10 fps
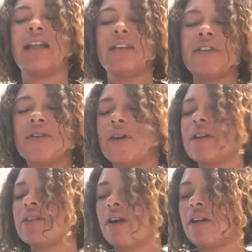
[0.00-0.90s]
And of
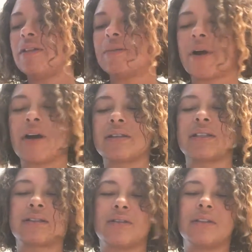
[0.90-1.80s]
course, all of the parts
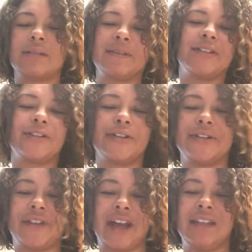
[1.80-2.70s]
that's on this particular
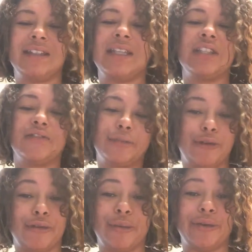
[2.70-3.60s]
device is
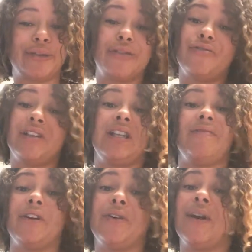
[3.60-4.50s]
removable, so you can
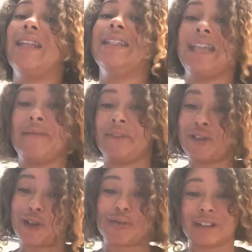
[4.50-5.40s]
even go in depth
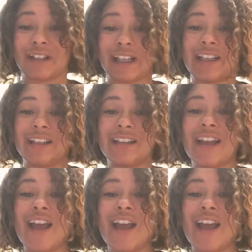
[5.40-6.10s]
in terms of cleaning.